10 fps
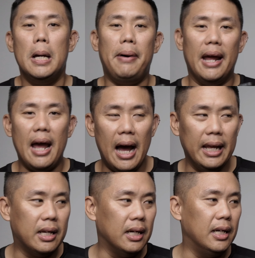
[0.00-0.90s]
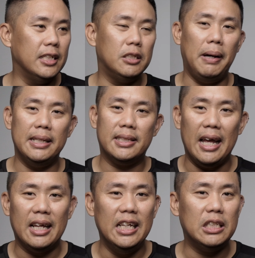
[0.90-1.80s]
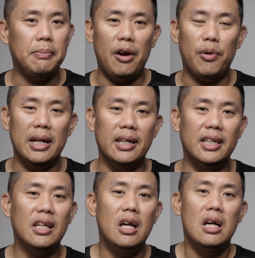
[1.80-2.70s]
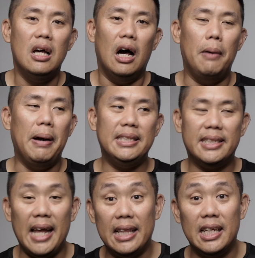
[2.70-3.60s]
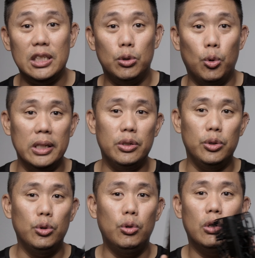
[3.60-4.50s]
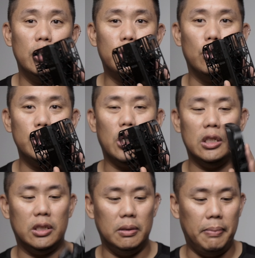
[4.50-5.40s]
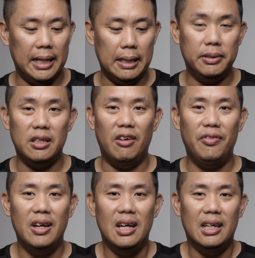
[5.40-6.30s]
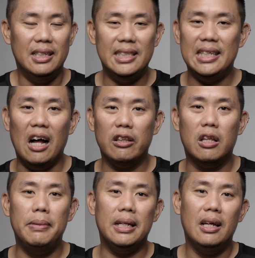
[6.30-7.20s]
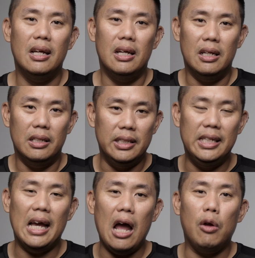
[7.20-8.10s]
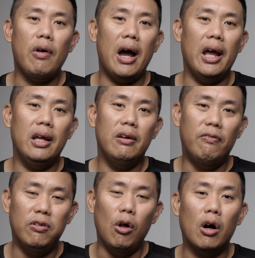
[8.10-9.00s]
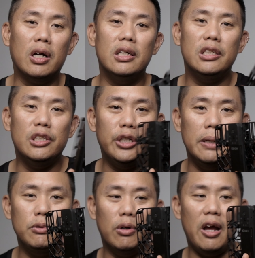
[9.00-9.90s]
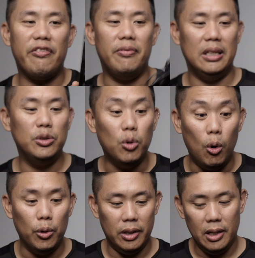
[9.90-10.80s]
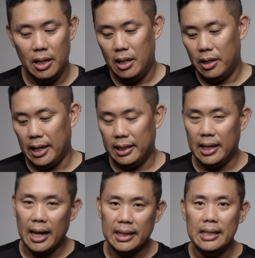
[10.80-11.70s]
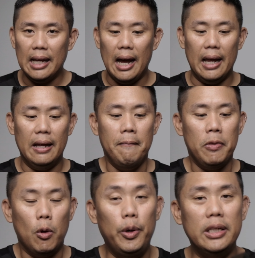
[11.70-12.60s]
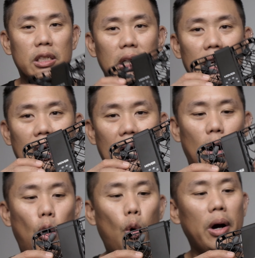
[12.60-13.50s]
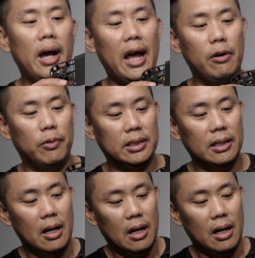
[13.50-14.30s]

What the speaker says: by hikers, by cyclists, by runners, by skaters who want to do drone shots by themselves. This is the ultimate DIY vlogger dream to have, right? To own. Okay. The other thing that I wish Hover had was